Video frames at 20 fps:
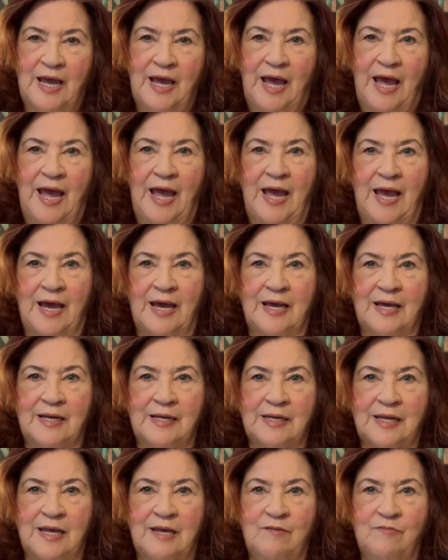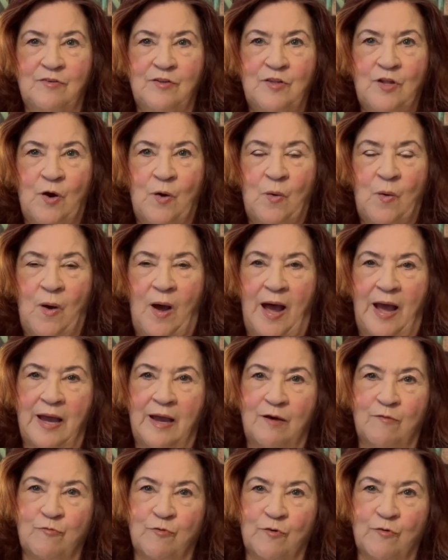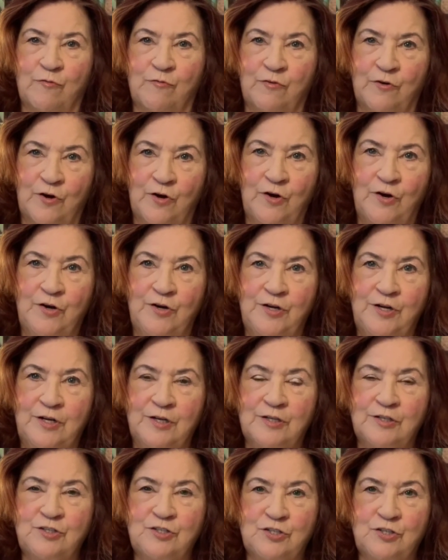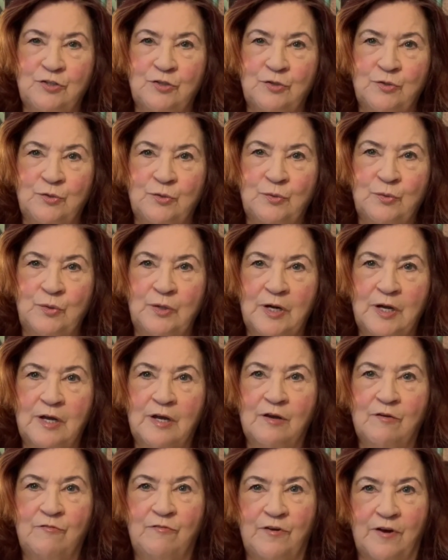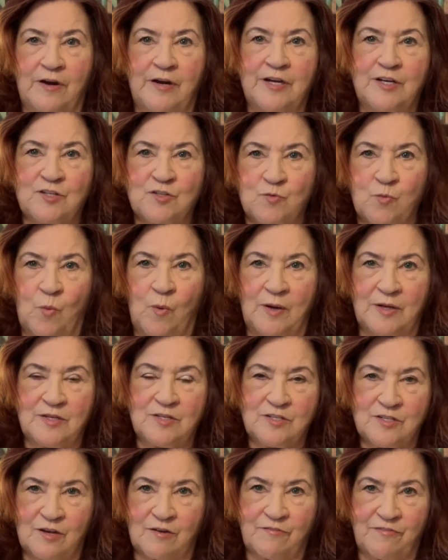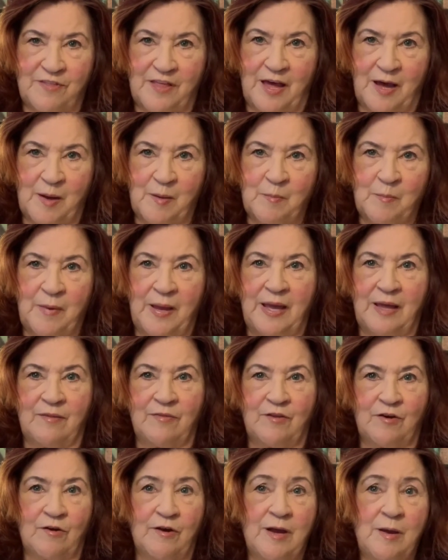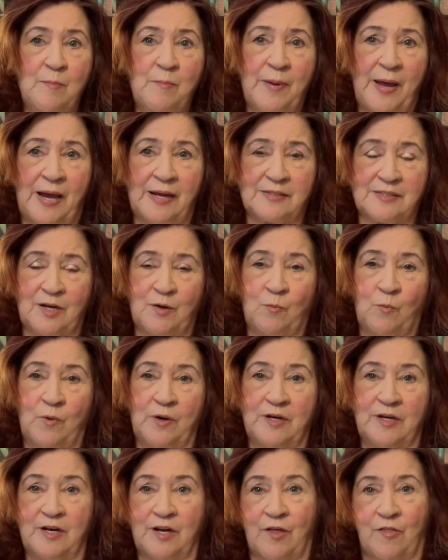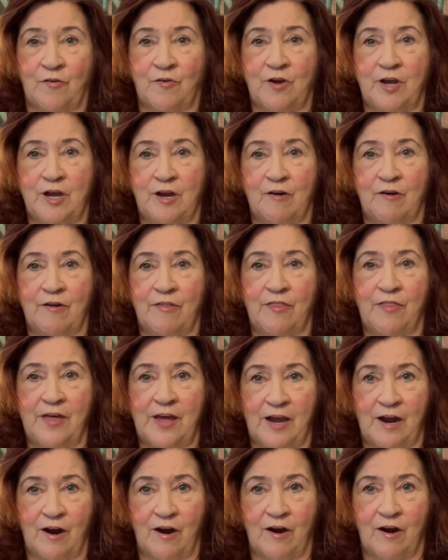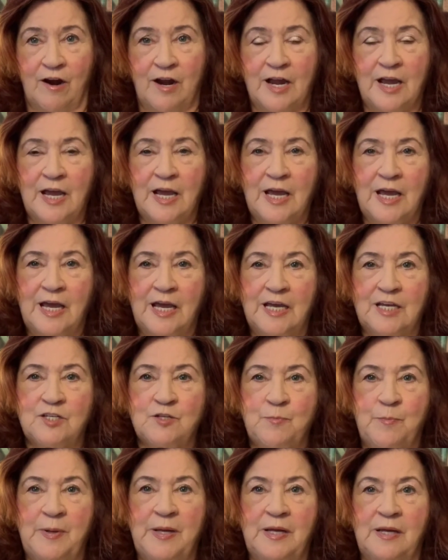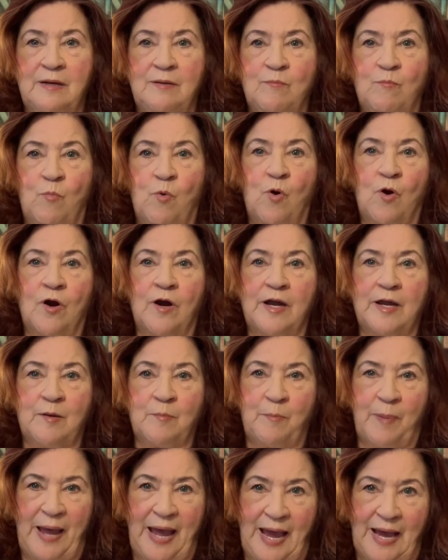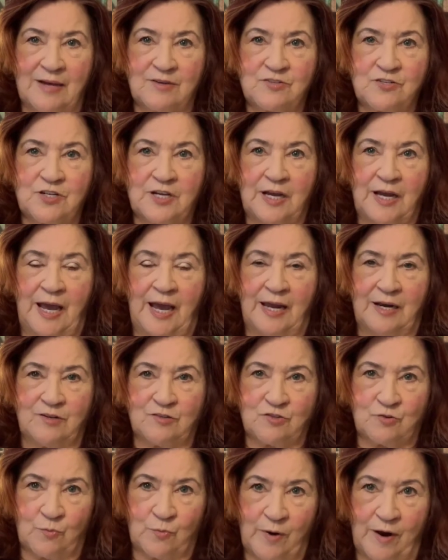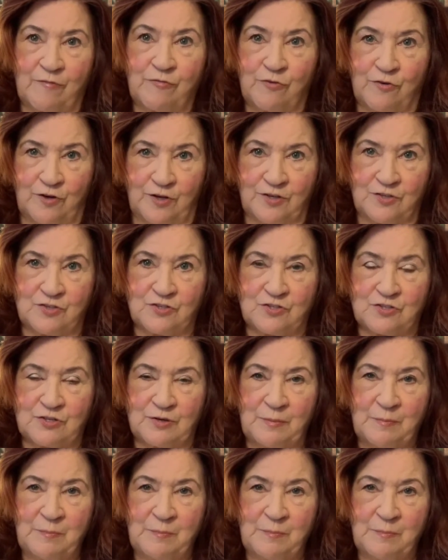and even though I have referred to various ones of them and their impact on one another here and there, it's been more in passing and as a reference